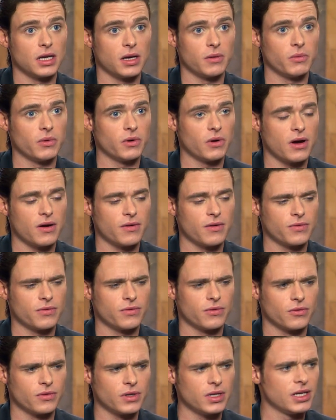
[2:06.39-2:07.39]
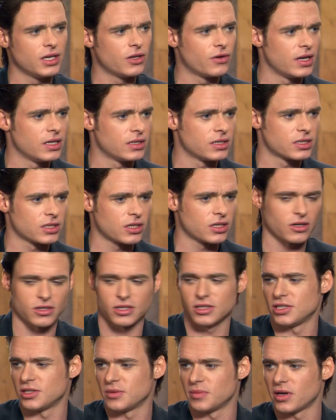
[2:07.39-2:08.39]
and we'll have really great
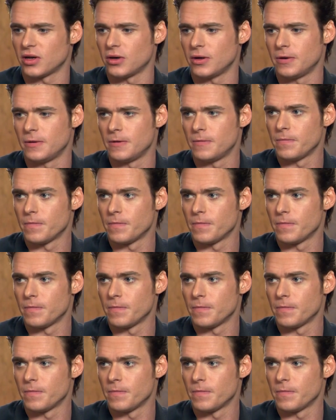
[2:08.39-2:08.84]
discussions about